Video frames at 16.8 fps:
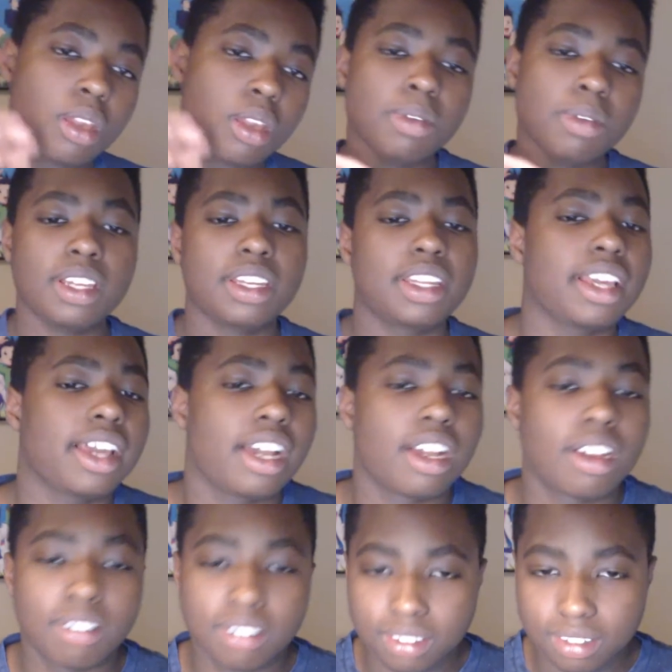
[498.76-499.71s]
But
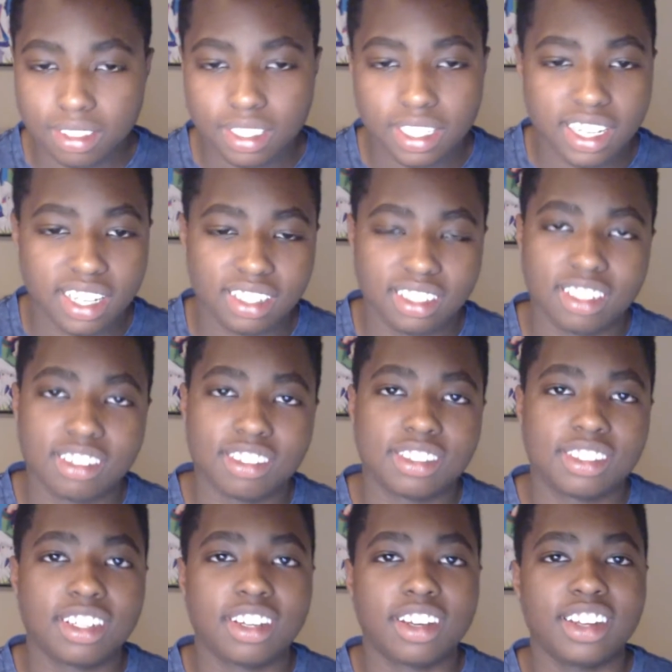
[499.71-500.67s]
anyhow, yeah, that
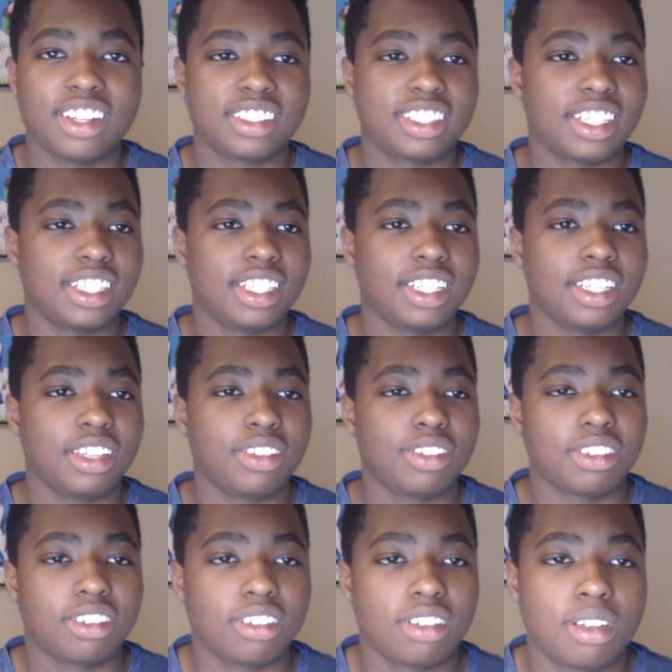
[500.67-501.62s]
was hilarious. I didn't
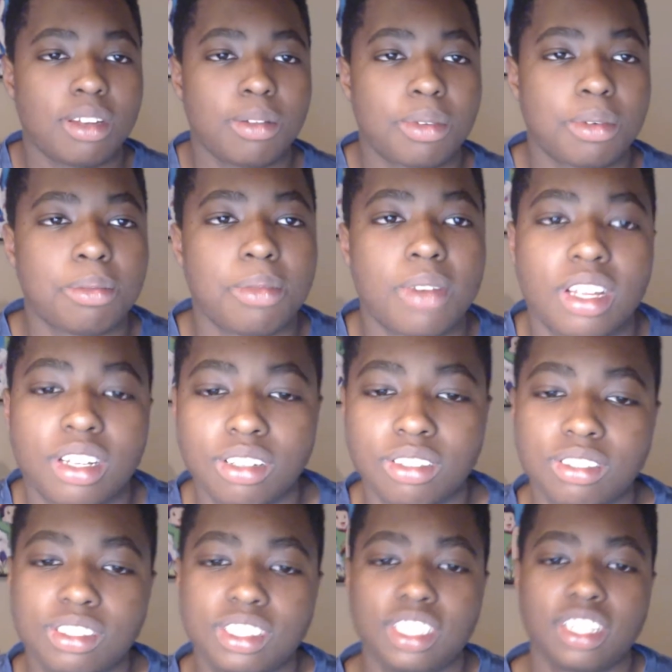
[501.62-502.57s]
even remember
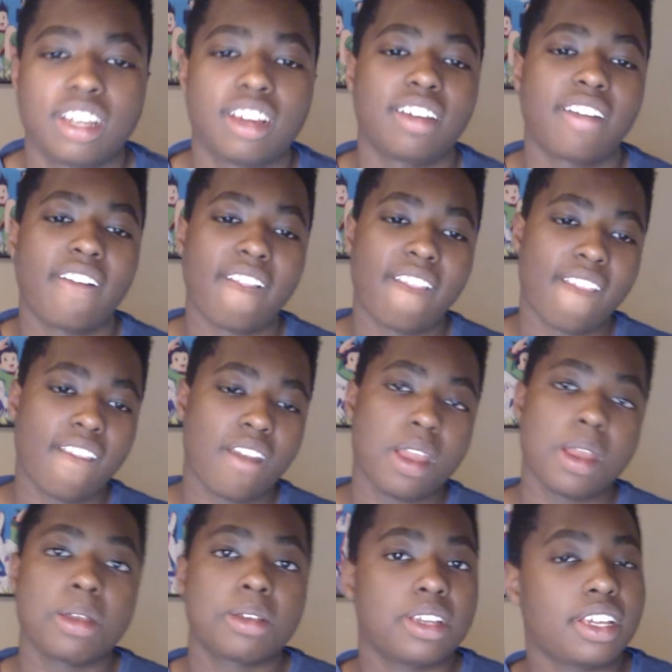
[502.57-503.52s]
Madara Uchiha.
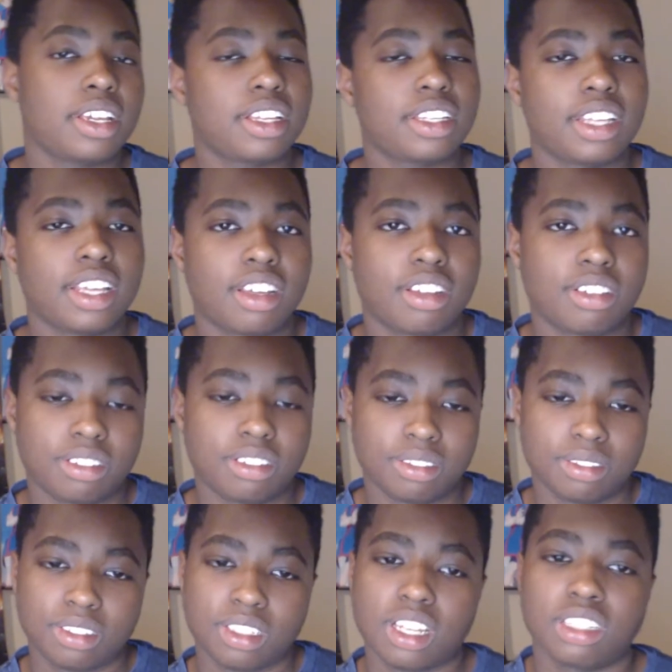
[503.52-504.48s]
And yeah,
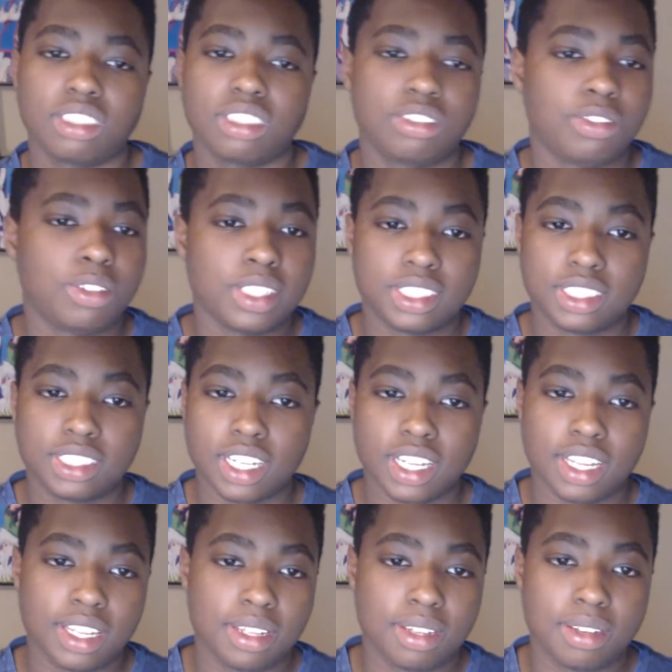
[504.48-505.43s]
I wish
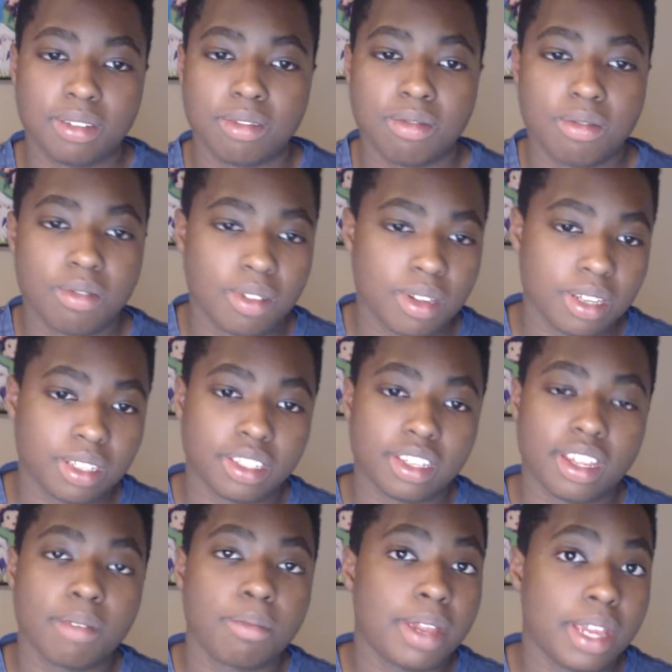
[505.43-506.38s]
I
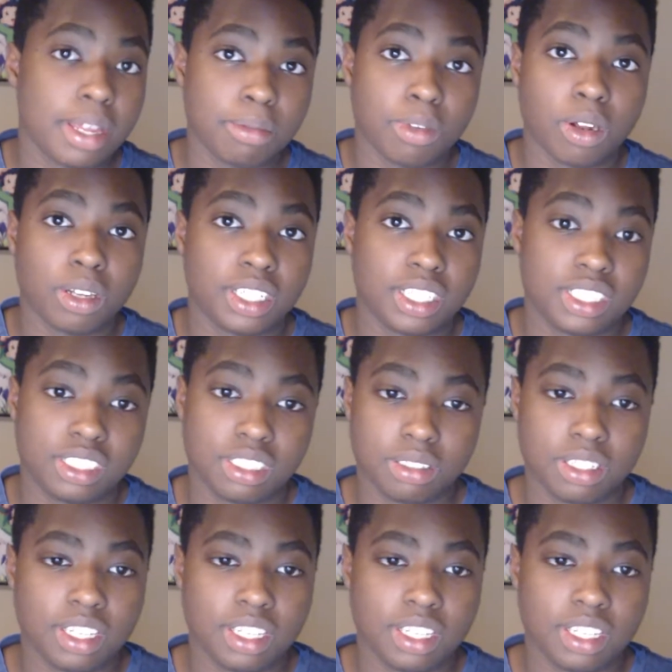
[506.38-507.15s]
paid more attention.